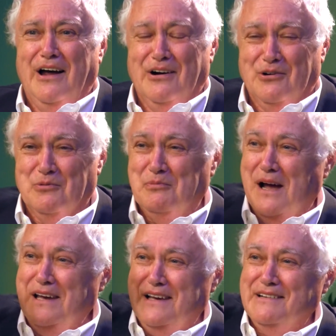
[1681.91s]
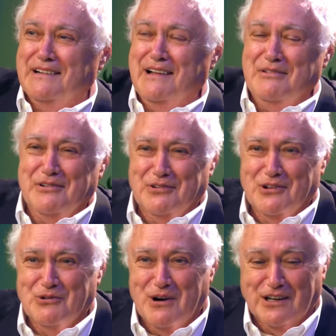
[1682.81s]
that'll make his living for
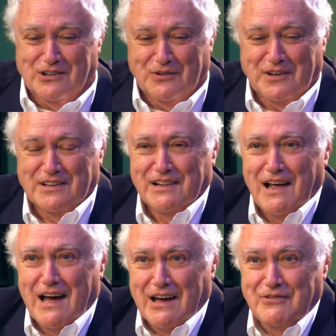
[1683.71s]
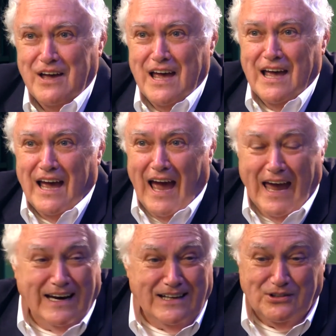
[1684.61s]
the rest of his life.
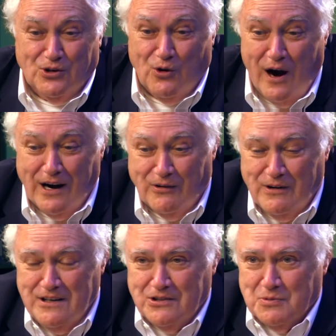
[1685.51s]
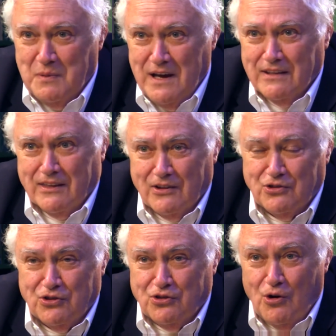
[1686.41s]
And he's Gregory Smith, a
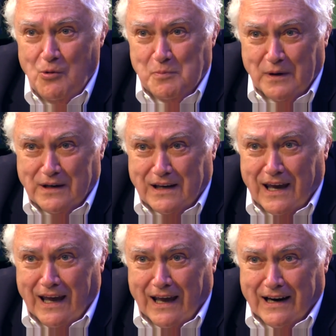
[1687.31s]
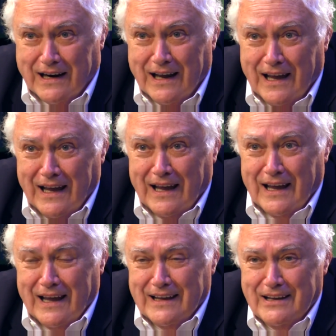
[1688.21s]
stupid kid.
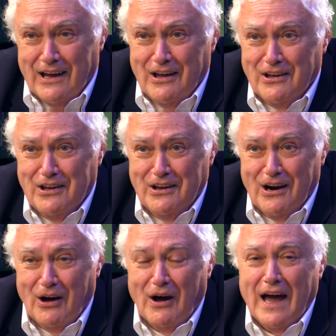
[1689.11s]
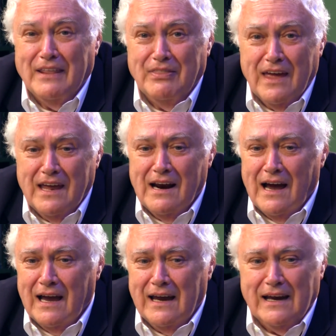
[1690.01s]
Yeah, you know, and then
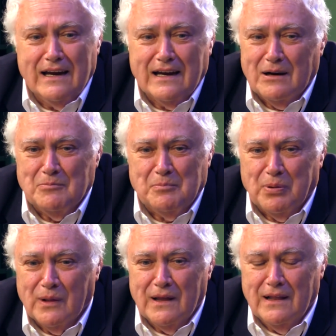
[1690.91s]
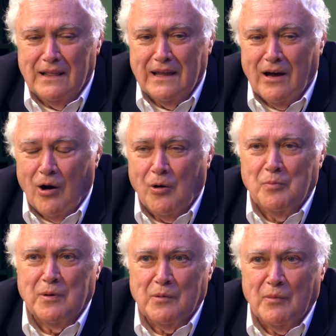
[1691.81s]
I completely
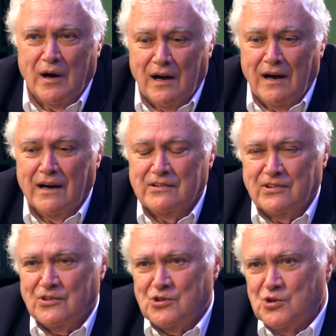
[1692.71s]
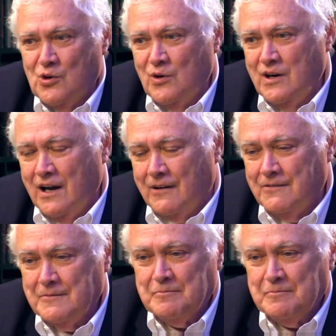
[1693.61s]
opened my eyes, and sure enough,